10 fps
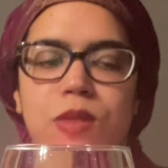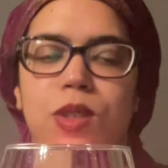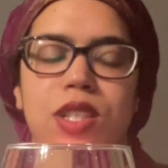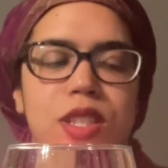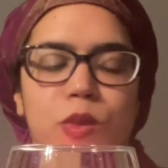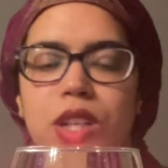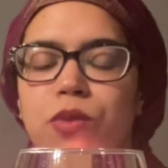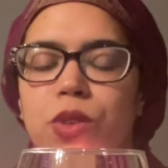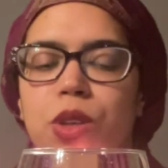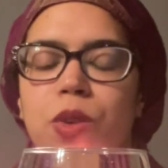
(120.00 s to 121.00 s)
was, or
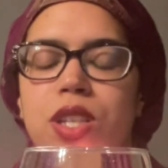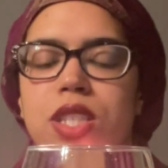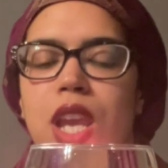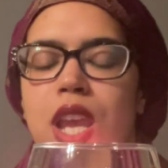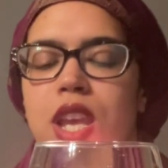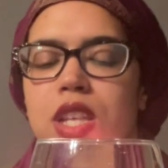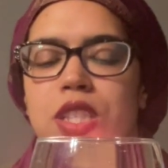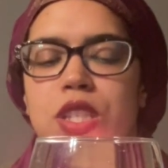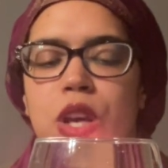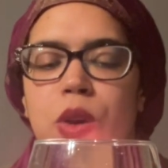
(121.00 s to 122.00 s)
whatever it was.
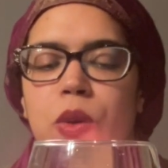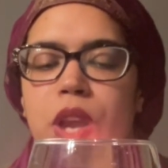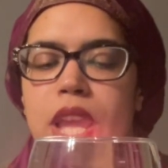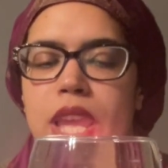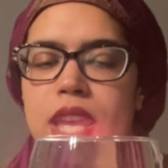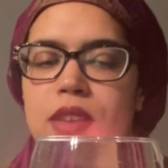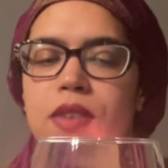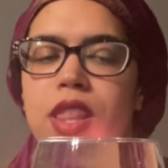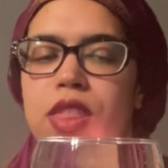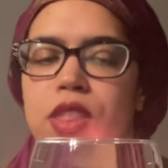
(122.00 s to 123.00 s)
So
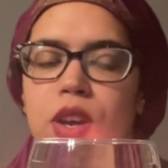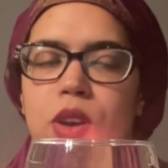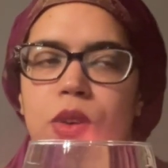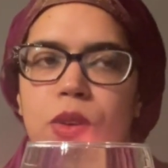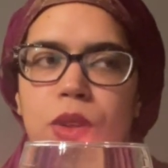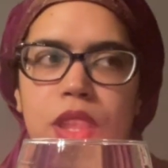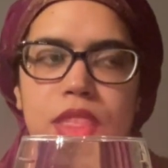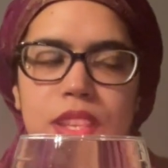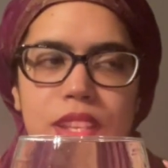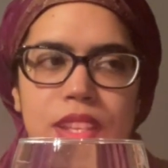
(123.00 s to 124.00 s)
even though
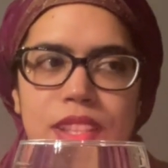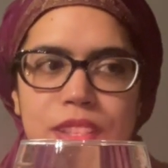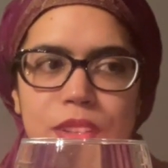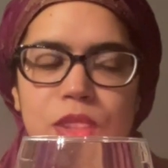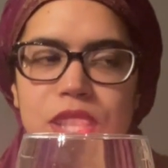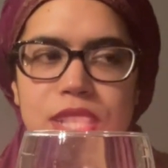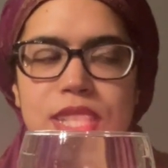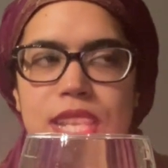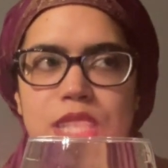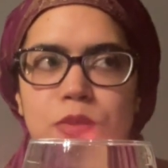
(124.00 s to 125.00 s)
this
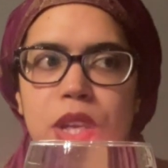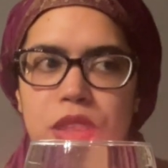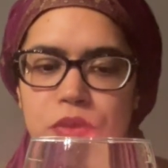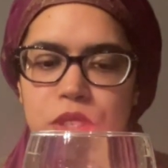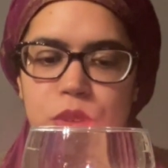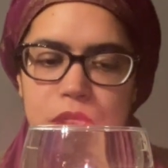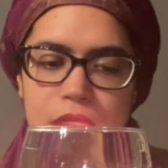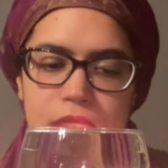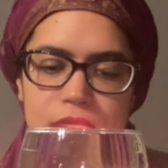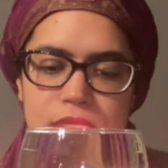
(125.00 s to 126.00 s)
next month for you
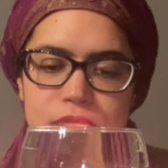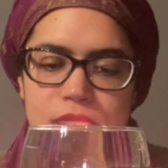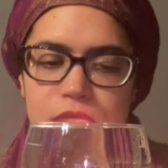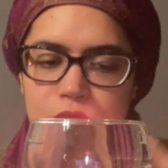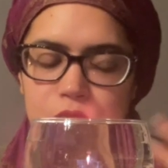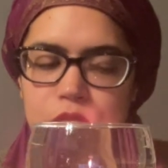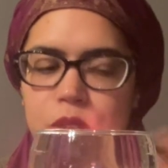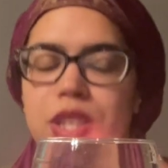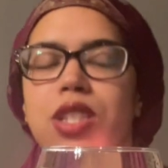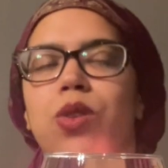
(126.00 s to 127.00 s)
guys,
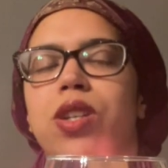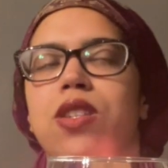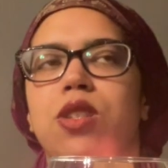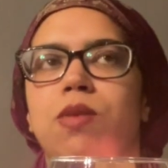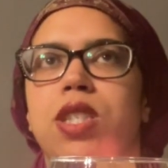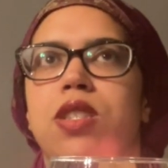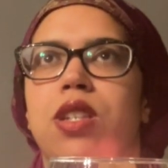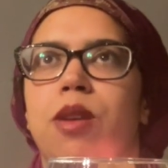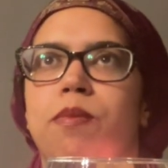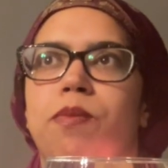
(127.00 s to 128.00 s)
there is going to be
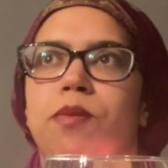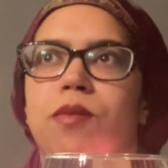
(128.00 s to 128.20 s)
some,